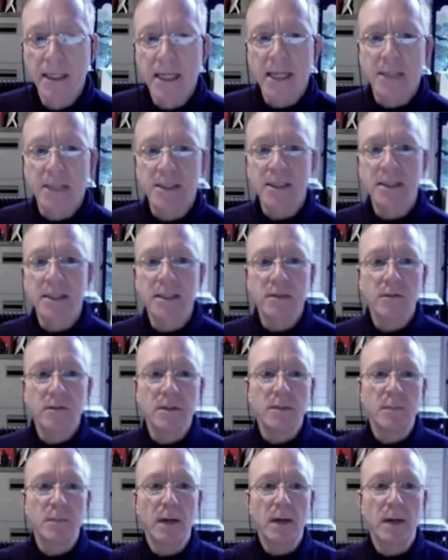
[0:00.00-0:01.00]
And Jesus'
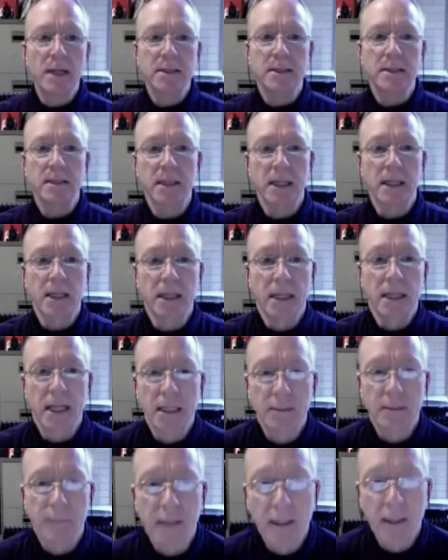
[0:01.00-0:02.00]
response
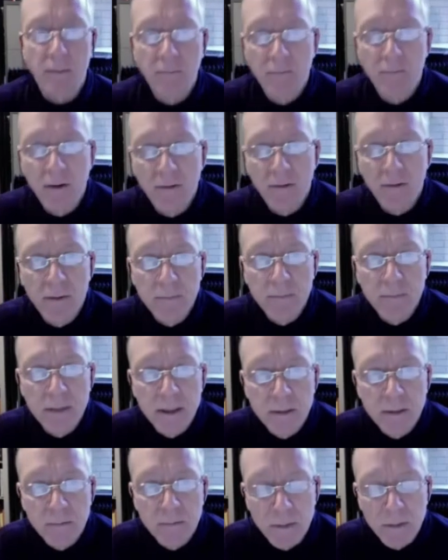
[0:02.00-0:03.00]
has become a very
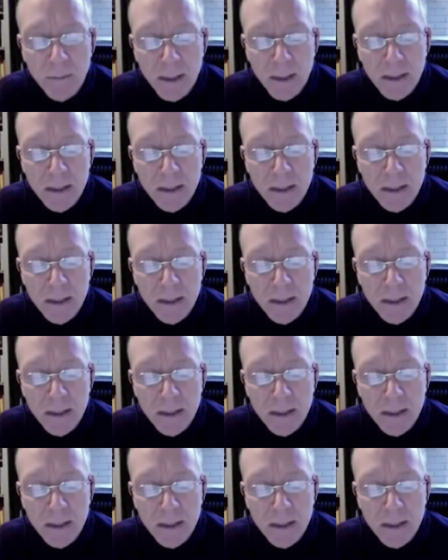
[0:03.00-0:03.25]
famous response,